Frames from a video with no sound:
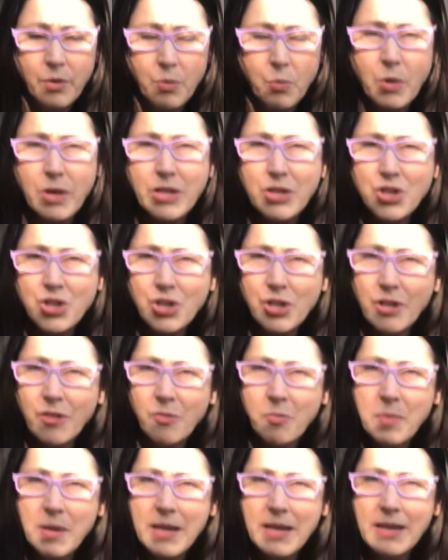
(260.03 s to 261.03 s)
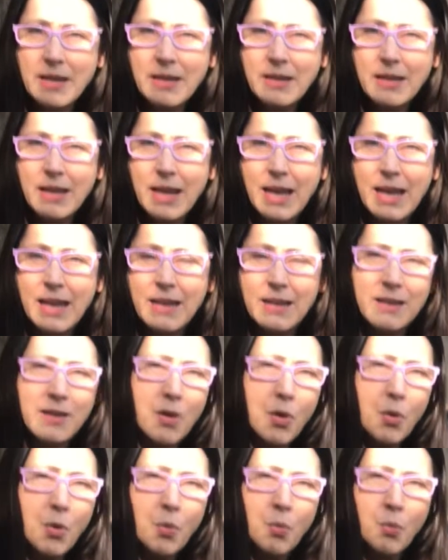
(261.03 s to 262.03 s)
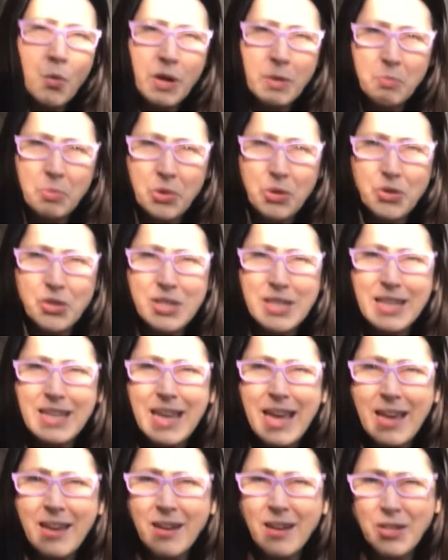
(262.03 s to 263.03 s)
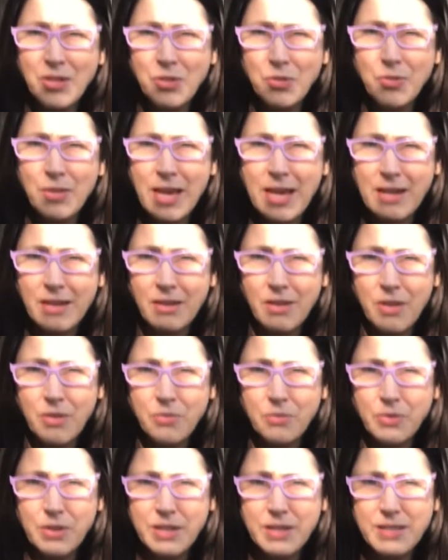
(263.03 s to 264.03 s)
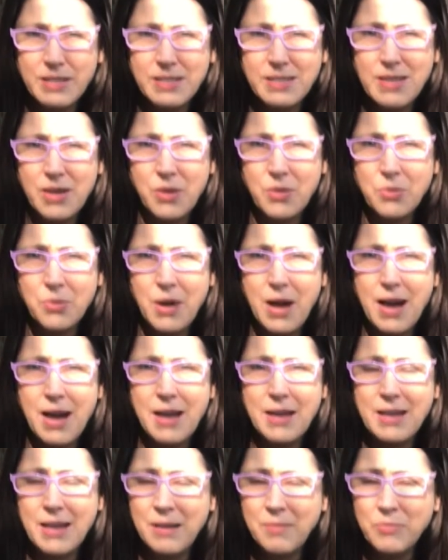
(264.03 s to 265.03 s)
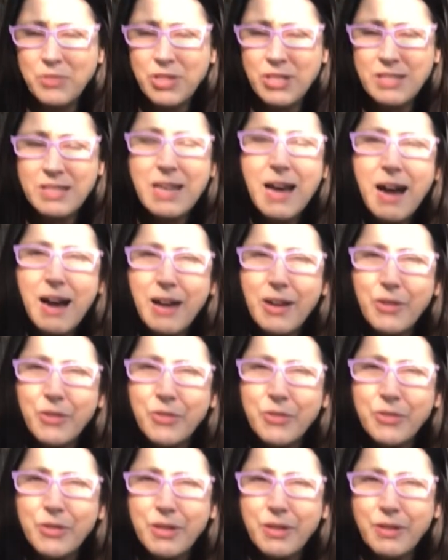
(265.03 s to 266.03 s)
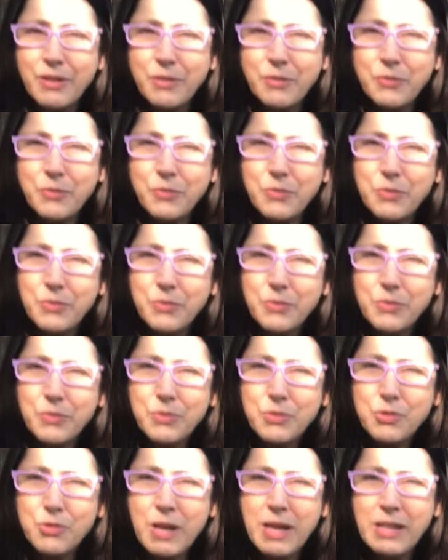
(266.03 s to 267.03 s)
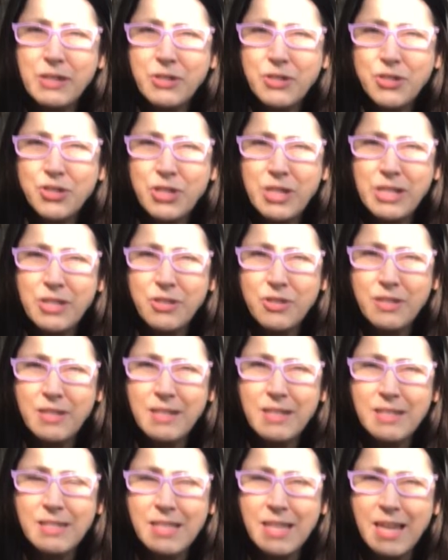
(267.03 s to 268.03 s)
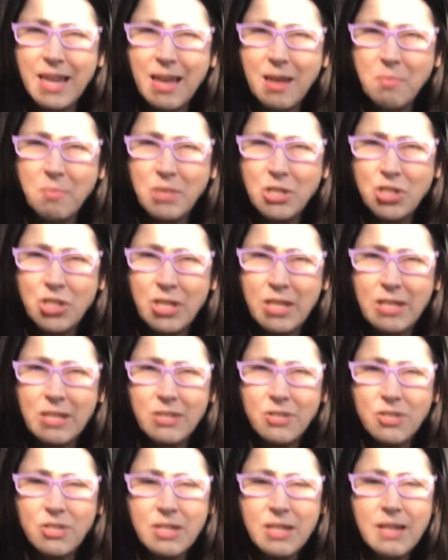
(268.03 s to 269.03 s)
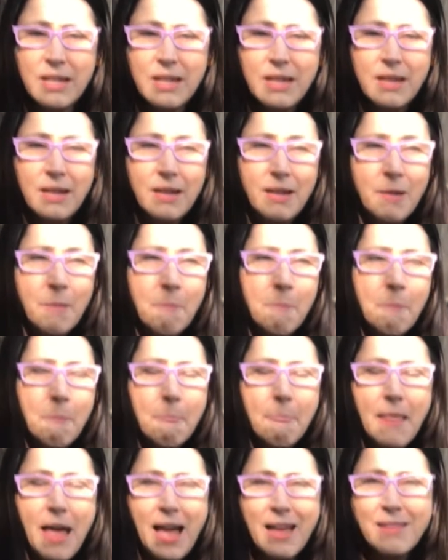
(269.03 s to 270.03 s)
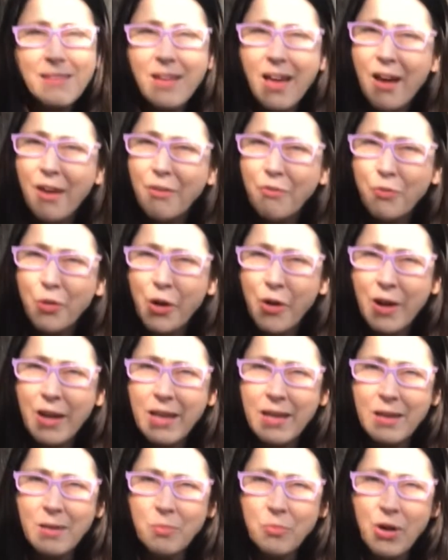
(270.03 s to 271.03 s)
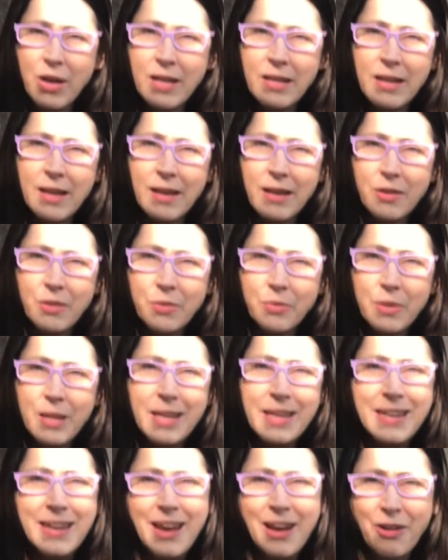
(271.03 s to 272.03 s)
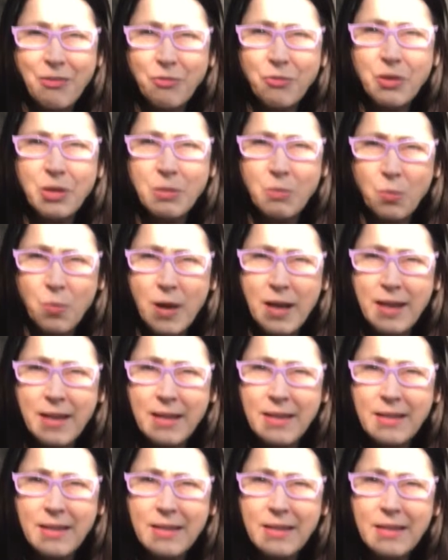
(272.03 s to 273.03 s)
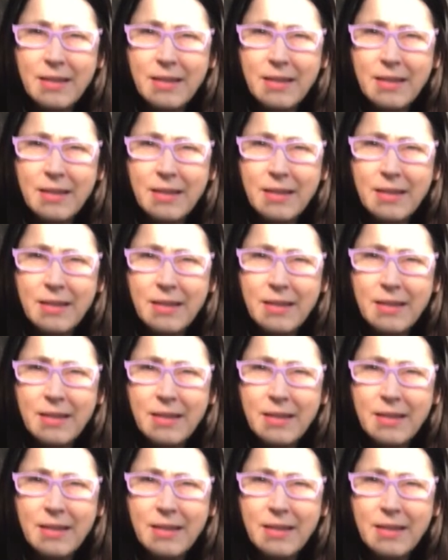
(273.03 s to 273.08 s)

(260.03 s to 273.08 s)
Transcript: what it should have been, and one person cannot do that alone. So I'm just tired of trying to change things that can't be changed. I love where I am right now in every way,